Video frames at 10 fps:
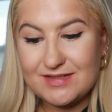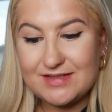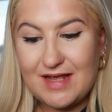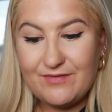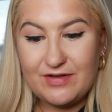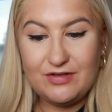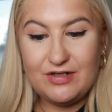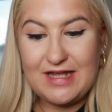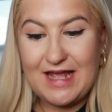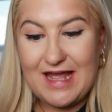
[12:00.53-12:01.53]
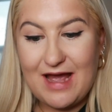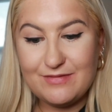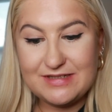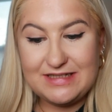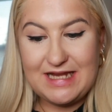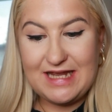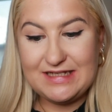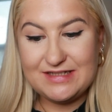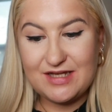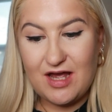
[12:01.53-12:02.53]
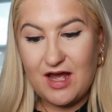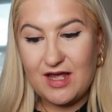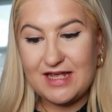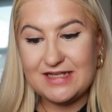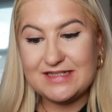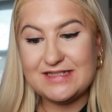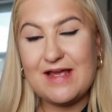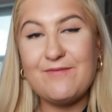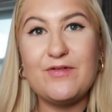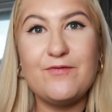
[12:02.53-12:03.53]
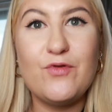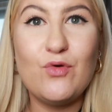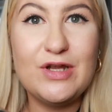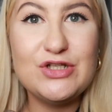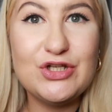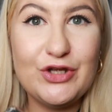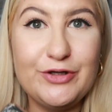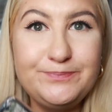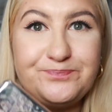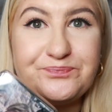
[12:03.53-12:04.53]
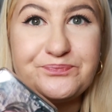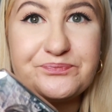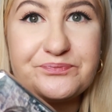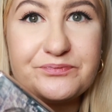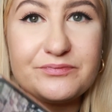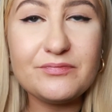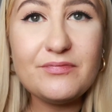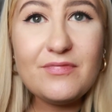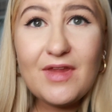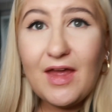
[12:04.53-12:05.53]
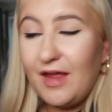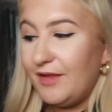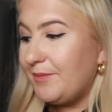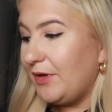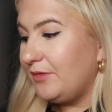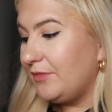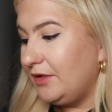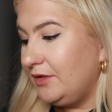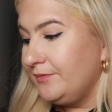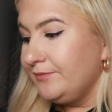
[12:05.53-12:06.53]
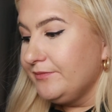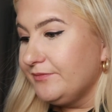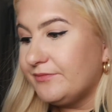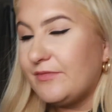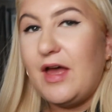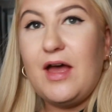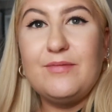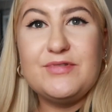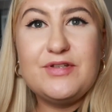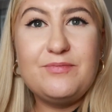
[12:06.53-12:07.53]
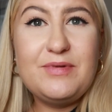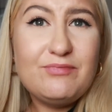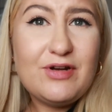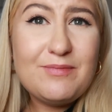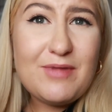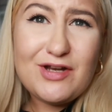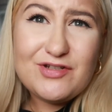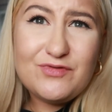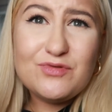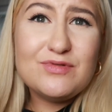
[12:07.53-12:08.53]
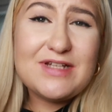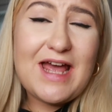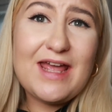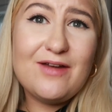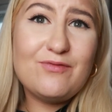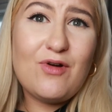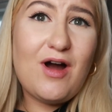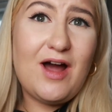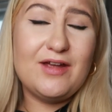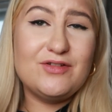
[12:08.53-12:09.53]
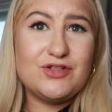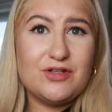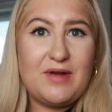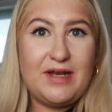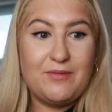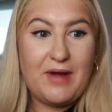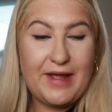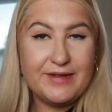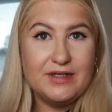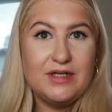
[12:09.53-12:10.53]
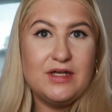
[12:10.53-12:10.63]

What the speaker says: 7, nearly 8 hours later. It's 7:42 at the moment. So it's been pretty much full day of what I do anyway.